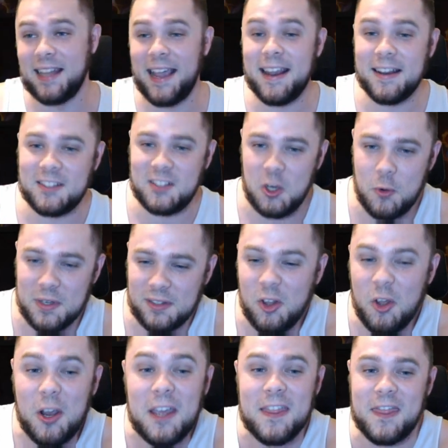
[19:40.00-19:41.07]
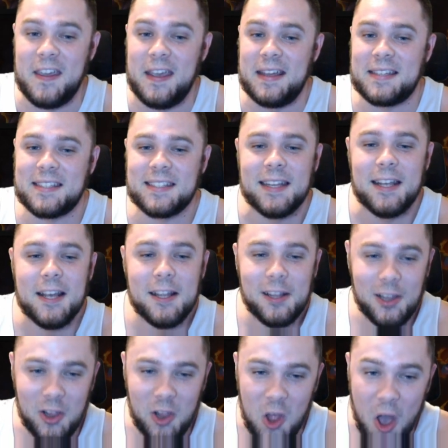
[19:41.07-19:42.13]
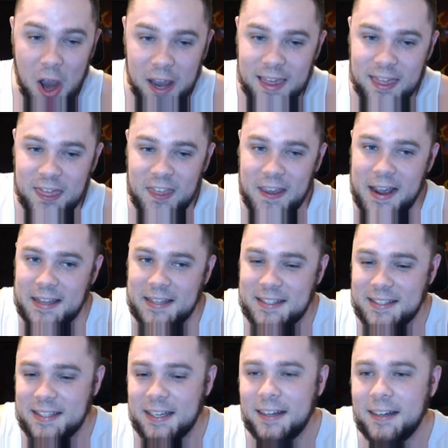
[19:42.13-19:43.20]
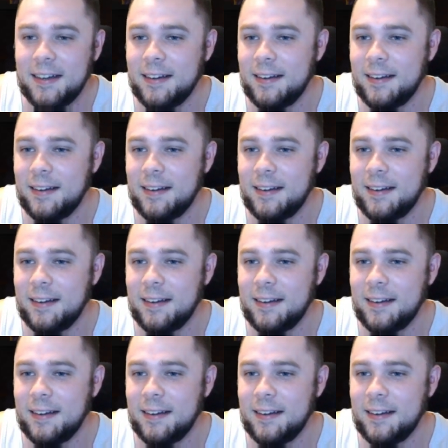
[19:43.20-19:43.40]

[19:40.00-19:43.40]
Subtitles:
laying it to it. Look at this! Look at this!